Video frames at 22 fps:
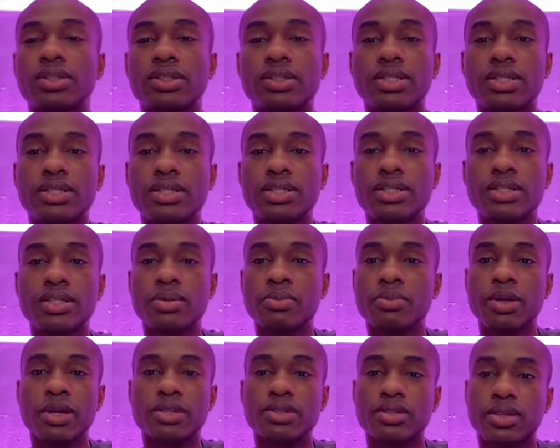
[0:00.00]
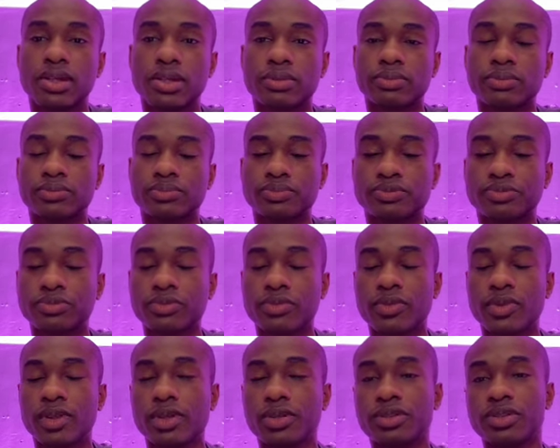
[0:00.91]
this is amazing.
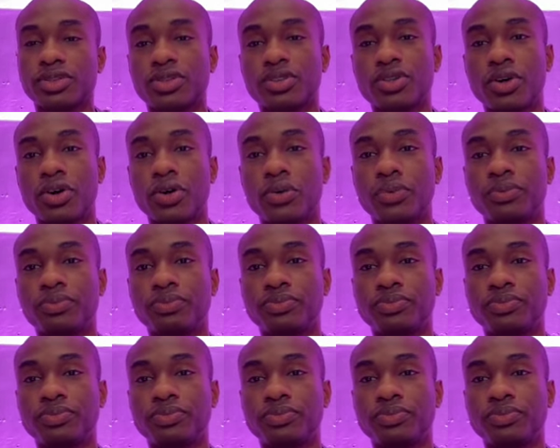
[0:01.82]
So,